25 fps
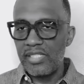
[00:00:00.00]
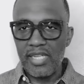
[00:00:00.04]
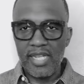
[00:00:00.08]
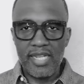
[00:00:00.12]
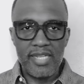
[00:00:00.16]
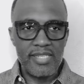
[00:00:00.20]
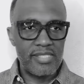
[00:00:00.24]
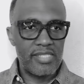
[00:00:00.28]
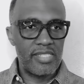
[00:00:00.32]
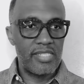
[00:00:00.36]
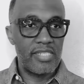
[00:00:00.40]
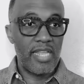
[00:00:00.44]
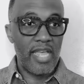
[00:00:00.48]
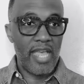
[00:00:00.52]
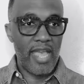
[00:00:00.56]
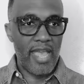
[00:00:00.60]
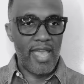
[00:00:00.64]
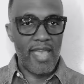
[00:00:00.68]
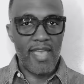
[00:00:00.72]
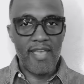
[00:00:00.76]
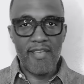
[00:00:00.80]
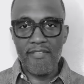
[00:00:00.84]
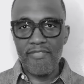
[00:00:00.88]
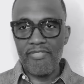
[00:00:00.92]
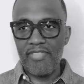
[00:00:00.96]
doesn't
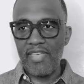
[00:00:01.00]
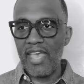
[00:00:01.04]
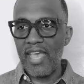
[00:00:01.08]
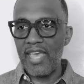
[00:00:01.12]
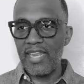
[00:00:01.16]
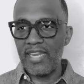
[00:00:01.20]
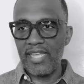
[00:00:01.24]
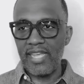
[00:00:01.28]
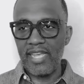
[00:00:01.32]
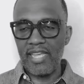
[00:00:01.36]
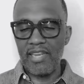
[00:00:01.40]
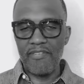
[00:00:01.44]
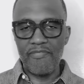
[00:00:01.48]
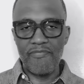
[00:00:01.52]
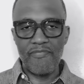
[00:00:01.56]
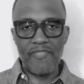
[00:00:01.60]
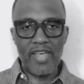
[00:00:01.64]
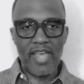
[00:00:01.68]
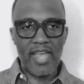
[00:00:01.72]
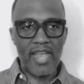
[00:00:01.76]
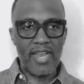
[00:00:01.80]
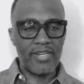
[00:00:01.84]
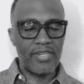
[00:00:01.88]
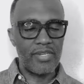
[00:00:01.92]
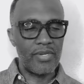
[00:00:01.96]
have that it
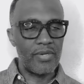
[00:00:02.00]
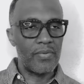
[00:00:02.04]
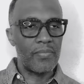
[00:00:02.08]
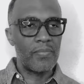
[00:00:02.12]
factor.